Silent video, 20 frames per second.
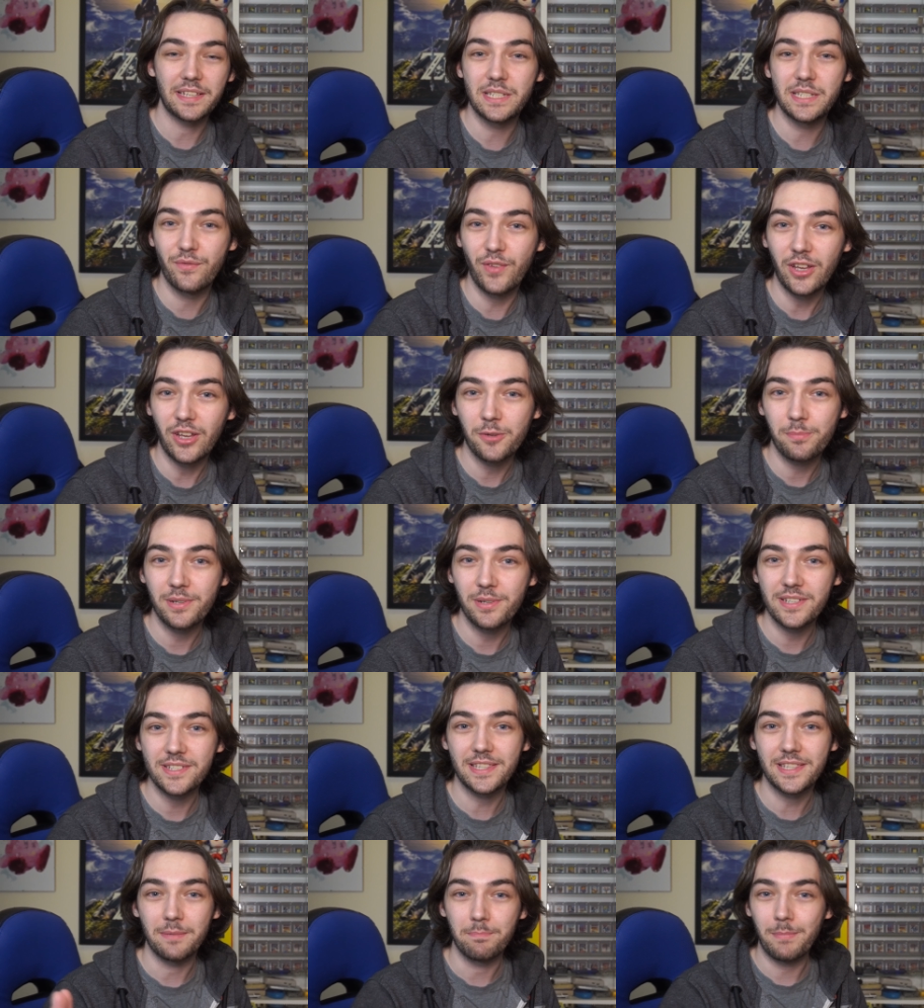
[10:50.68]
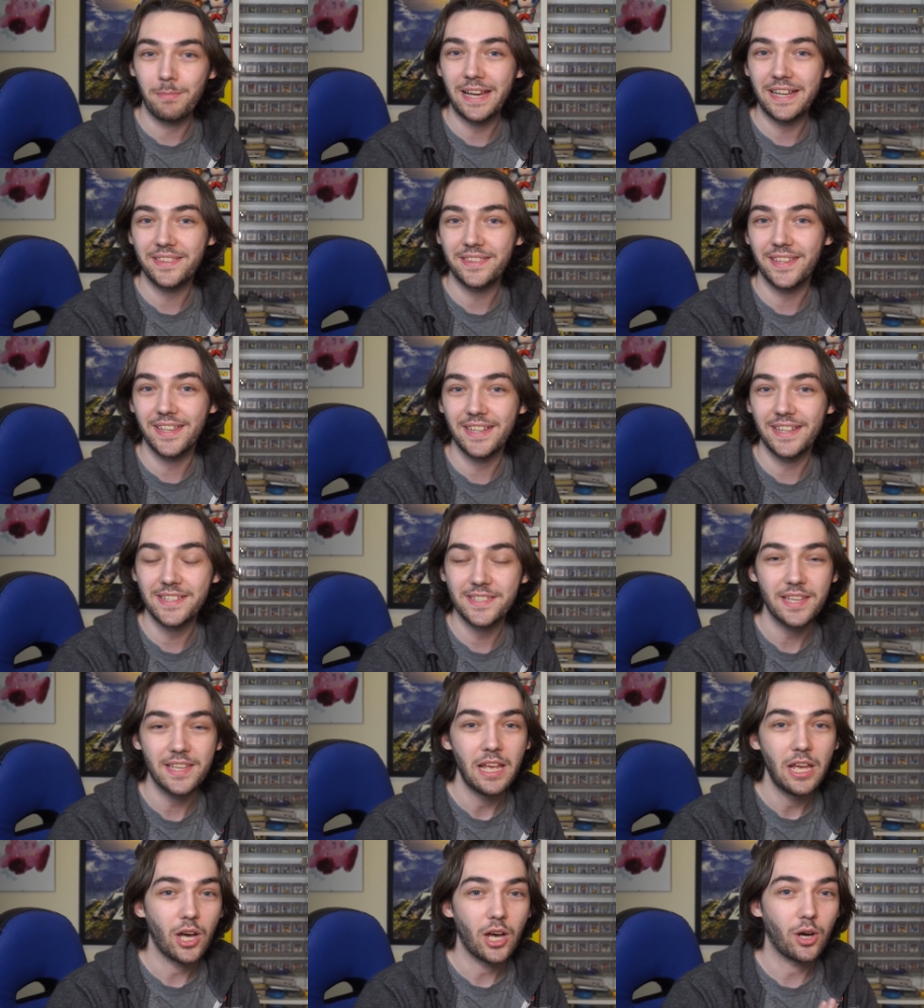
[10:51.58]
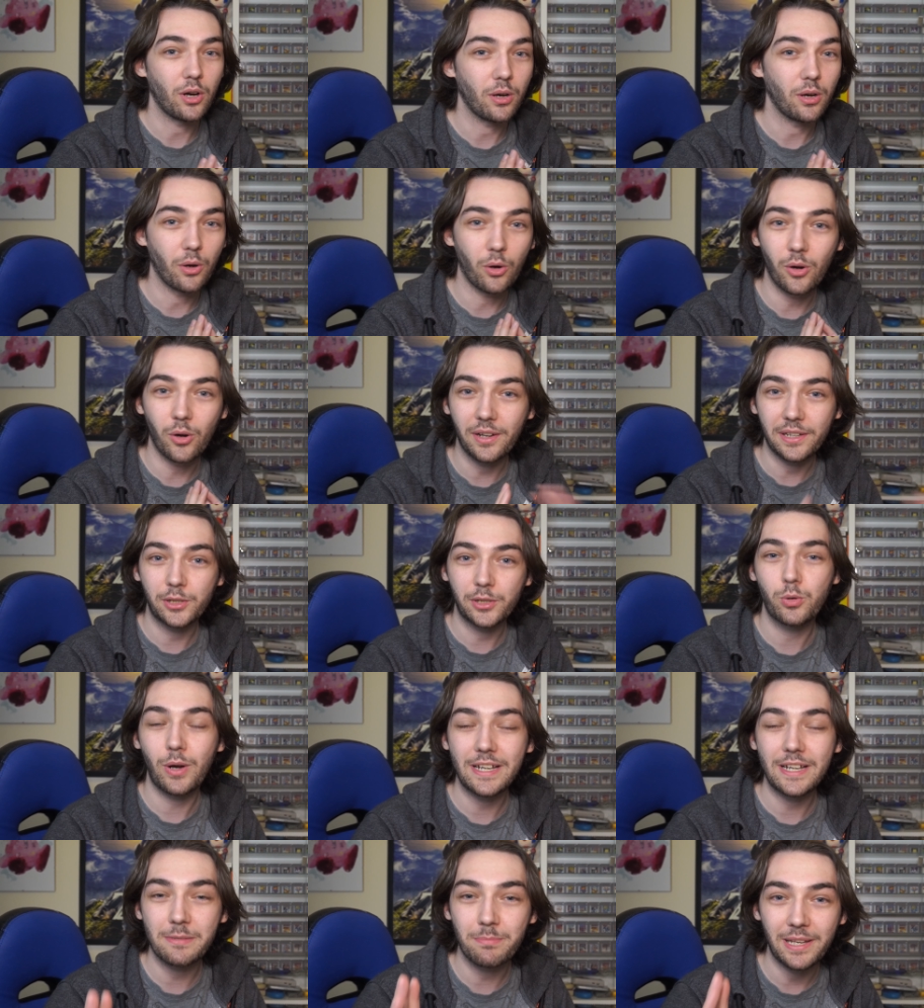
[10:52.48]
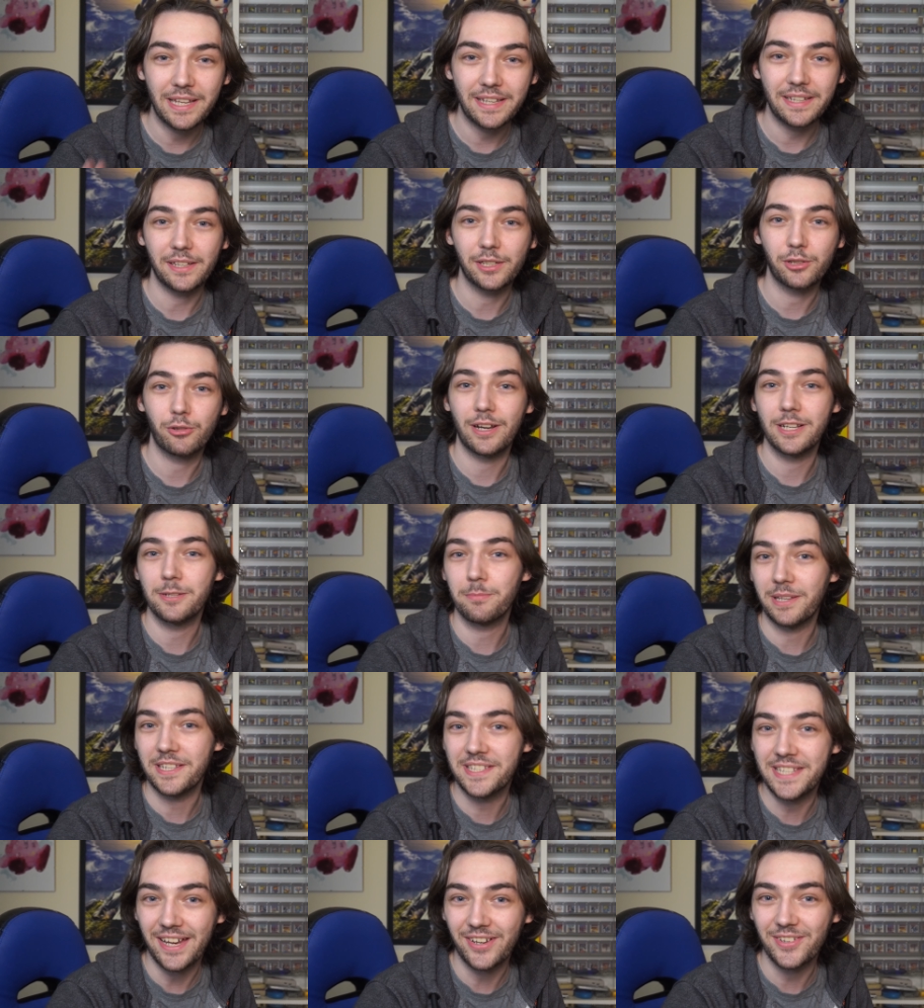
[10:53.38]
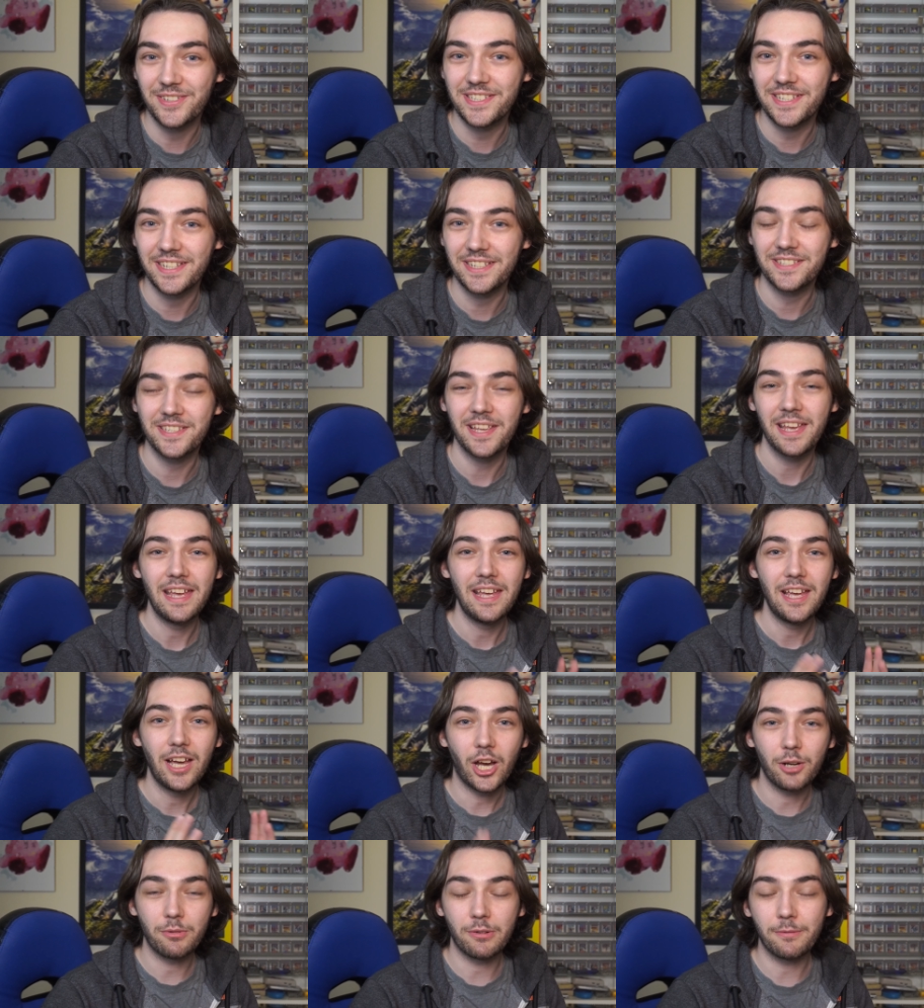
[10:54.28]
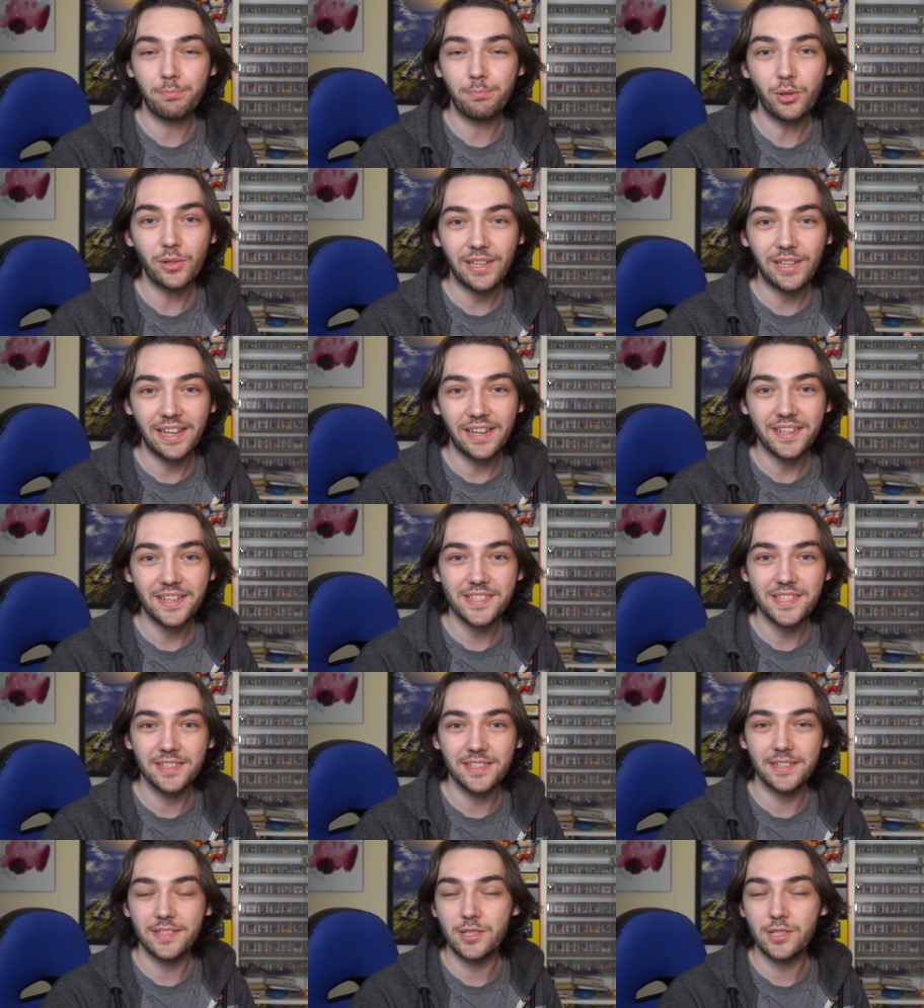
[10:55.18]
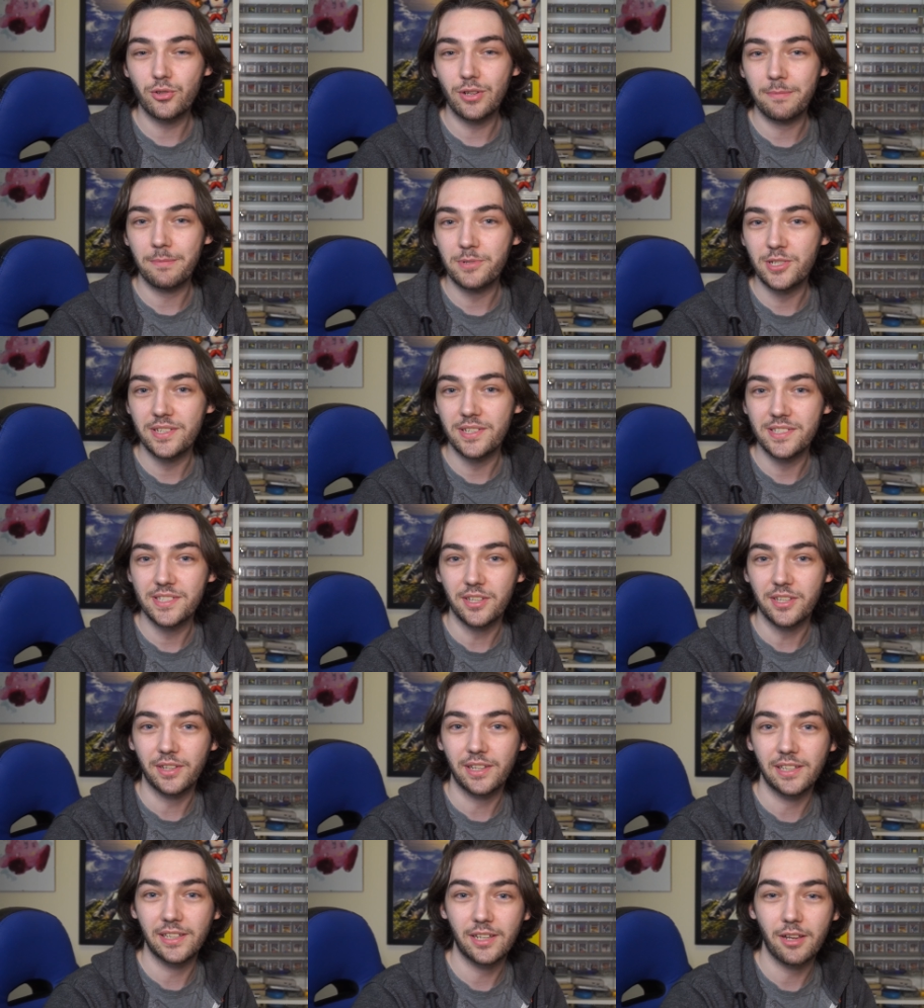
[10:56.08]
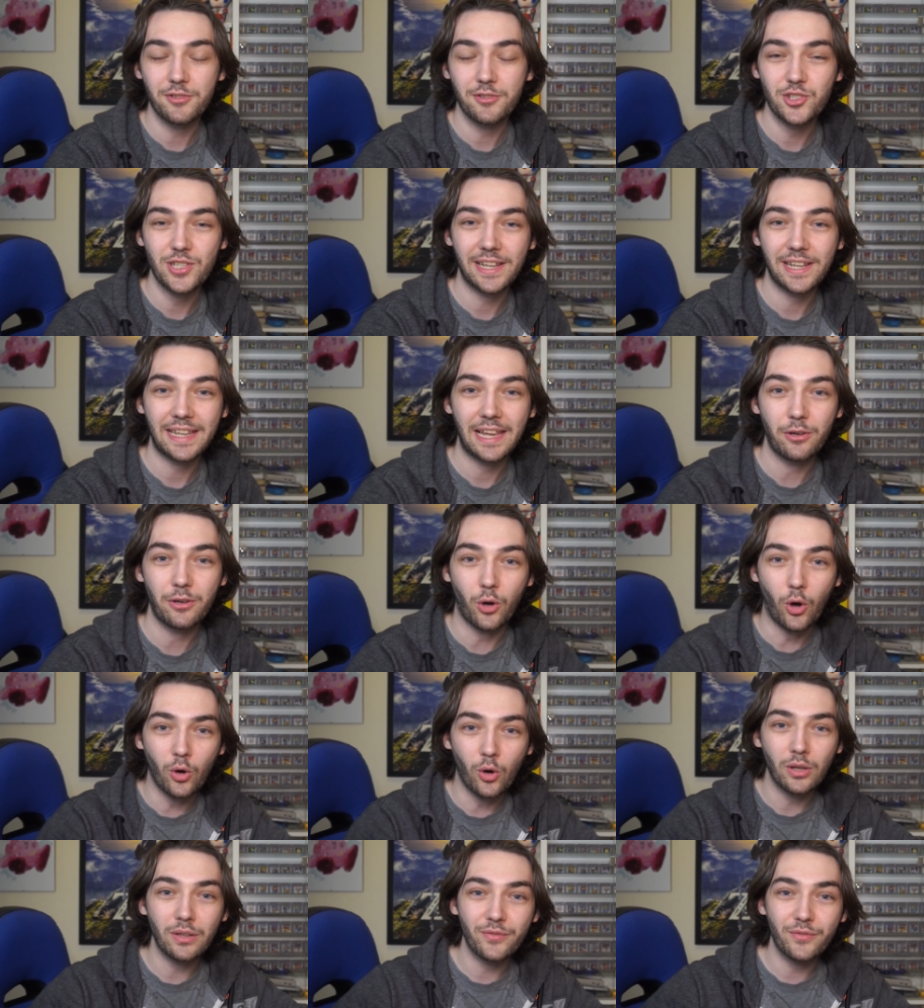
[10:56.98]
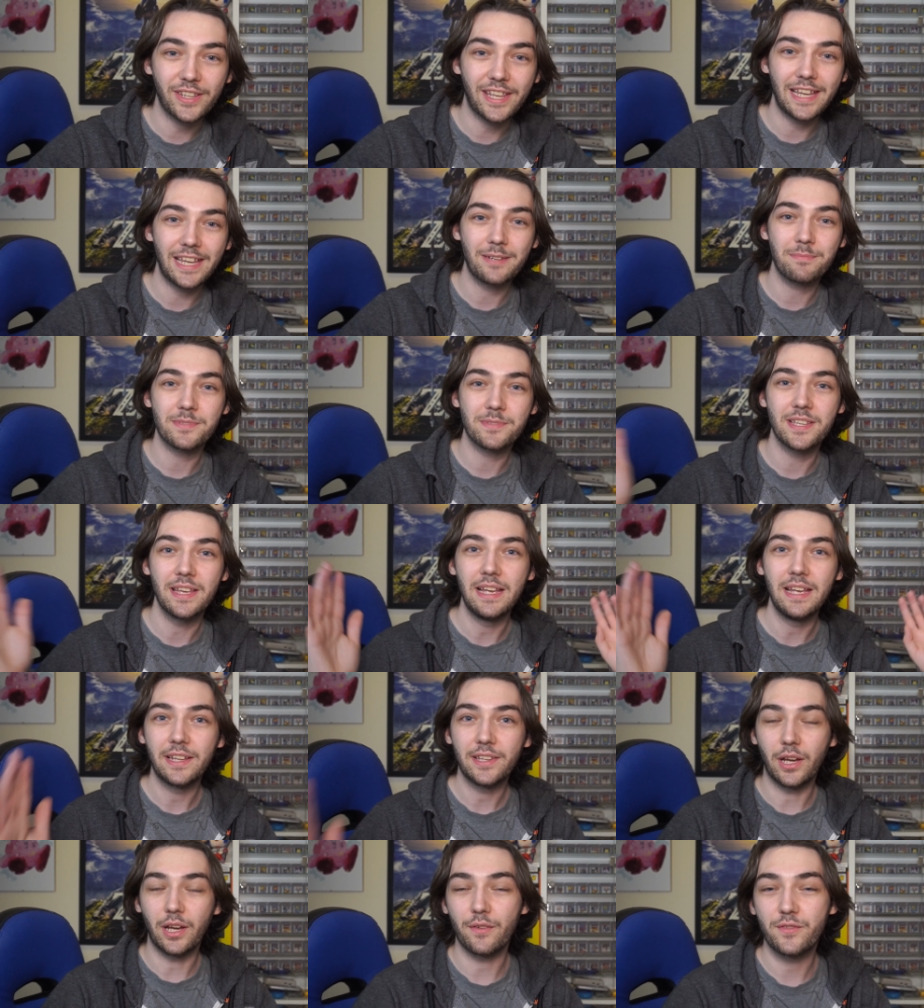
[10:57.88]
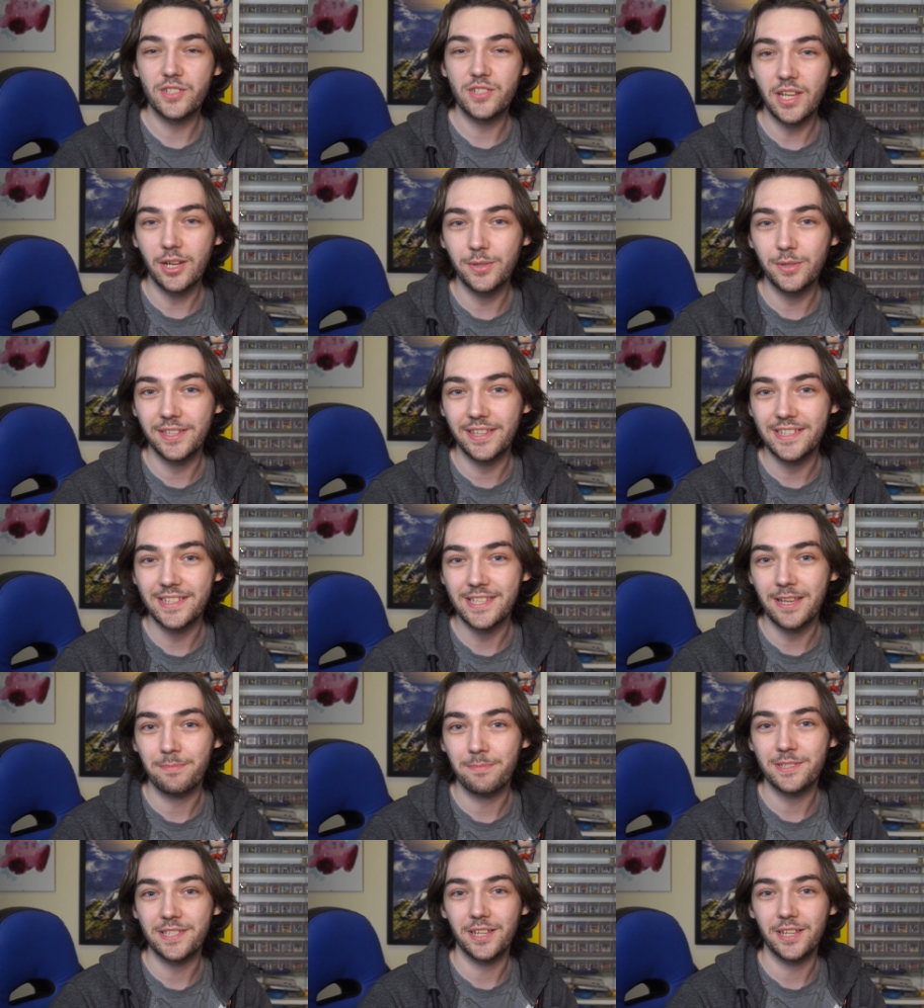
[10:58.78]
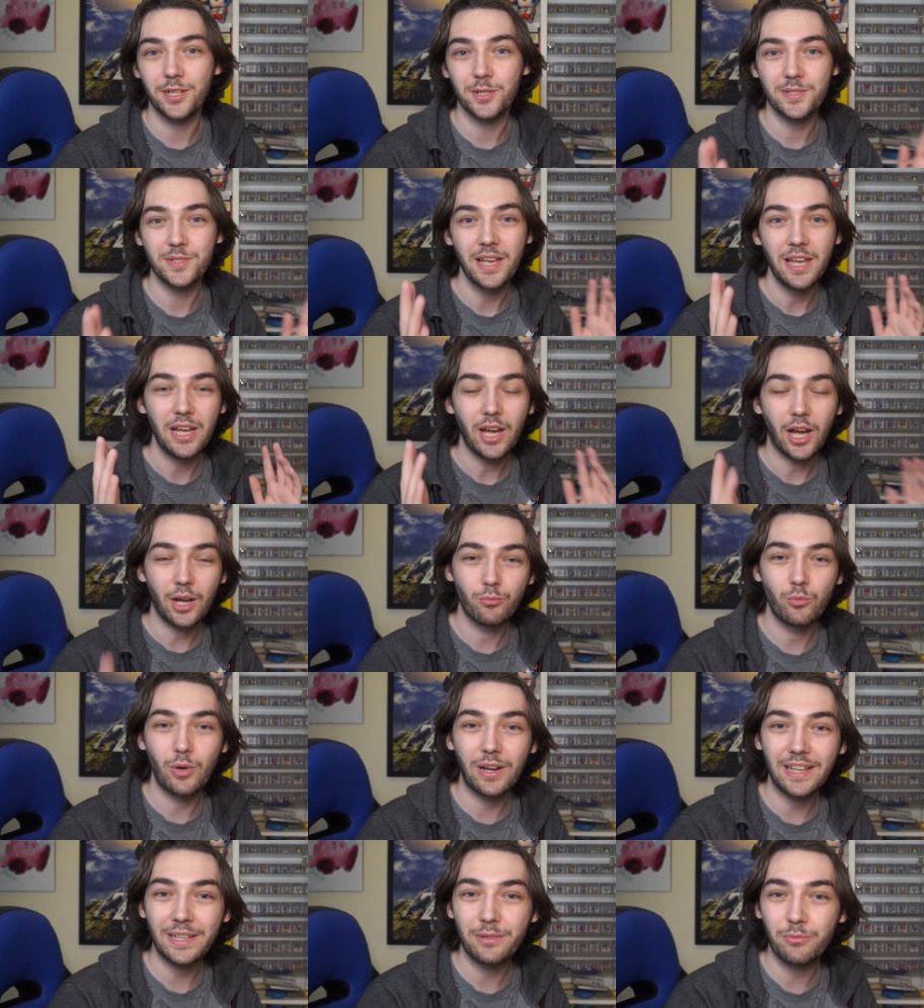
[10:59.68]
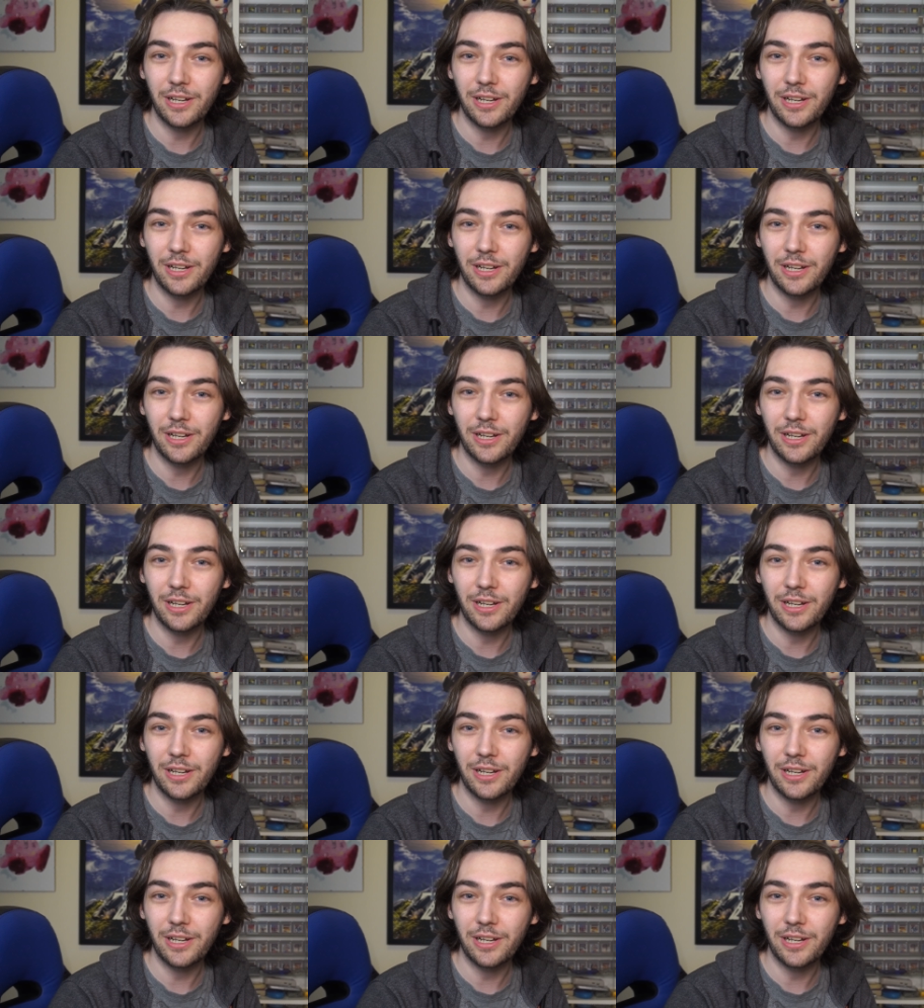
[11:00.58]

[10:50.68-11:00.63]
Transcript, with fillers: developers that made these are all incredibly, incredibly talented. I will put links in the description so you can go and check out all of the games that I've shown in this episode. I really,